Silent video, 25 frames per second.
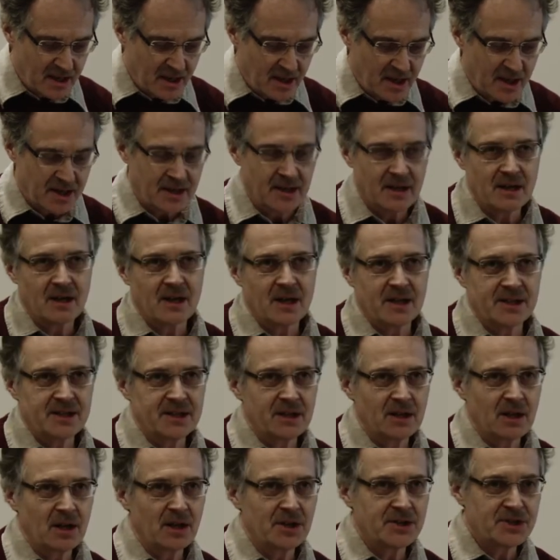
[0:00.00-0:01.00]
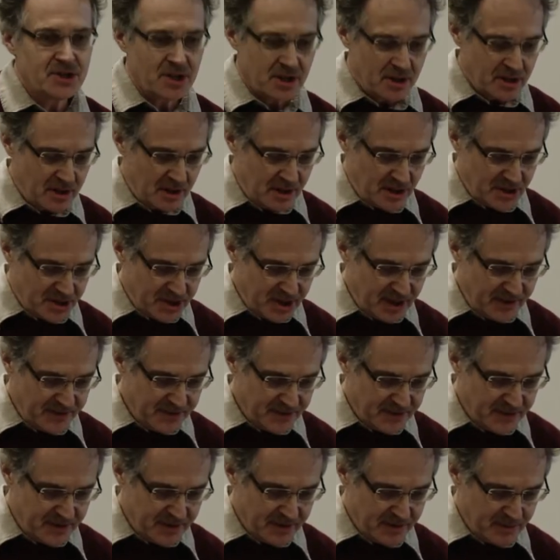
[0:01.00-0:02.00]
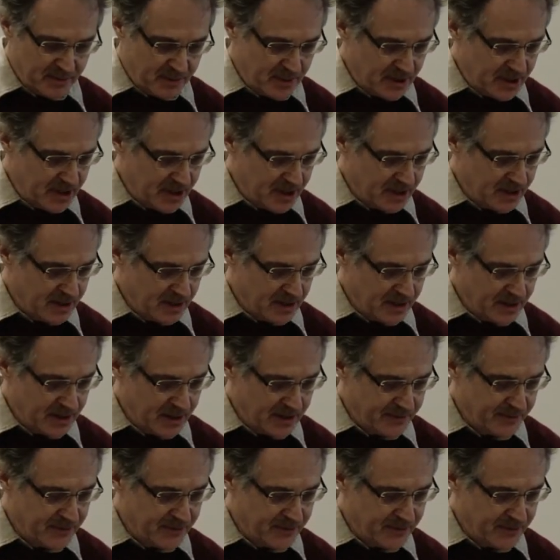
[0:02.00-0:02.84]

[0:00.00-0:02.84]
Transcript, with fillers: an ideological shift within the